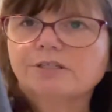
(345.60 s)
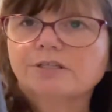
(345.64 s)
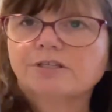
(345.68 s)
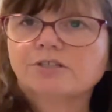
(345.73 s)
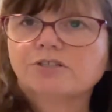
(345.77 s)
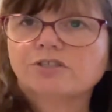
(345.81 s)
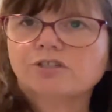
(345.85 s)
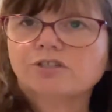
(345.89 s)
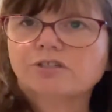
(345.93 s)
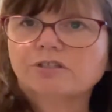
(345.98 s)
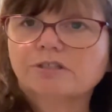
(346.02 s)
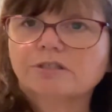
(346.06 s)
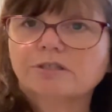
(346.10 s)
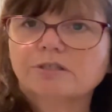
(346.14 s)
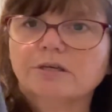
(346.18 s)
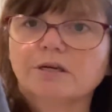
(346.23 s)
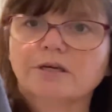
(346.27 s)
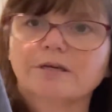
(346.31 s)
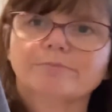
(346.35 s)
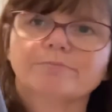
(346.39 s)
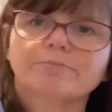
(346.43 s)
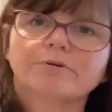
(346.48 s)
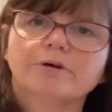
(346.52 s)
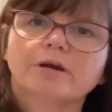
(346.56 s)
and should
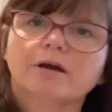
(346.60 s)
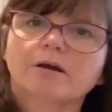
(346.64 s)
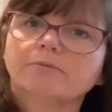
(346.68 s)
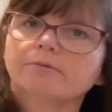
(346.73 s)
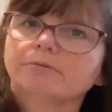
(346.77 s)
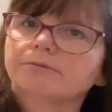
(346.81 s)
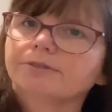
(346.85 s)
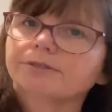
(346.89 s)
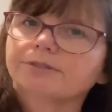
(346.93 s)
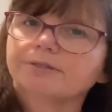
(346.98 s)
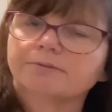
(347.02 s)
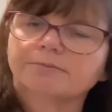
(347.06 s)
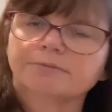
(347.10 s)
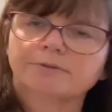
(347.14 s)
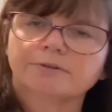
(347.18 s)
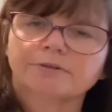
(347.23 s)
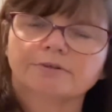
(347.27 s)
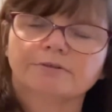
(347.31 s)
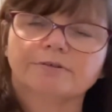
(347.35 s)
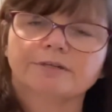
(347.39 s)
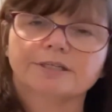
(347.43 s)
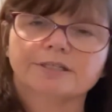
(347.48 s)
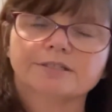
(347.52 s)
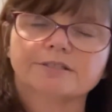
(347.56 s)
get probably
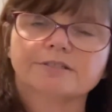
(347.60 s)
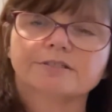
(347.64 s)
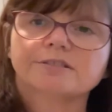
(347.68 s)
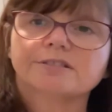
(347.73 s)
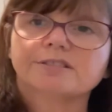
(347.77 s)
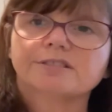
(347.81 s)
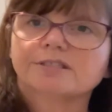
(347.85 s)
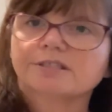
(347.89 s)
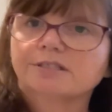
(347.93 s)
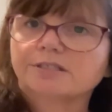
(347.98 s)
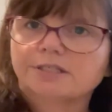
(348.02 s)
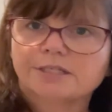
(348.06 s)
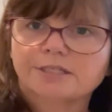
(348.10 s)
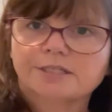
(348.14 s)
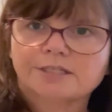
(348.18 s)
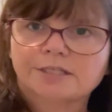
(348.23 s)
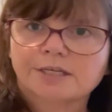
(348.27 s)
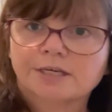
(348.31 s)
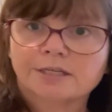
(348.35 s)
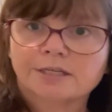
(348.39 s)
somewhere around $16 to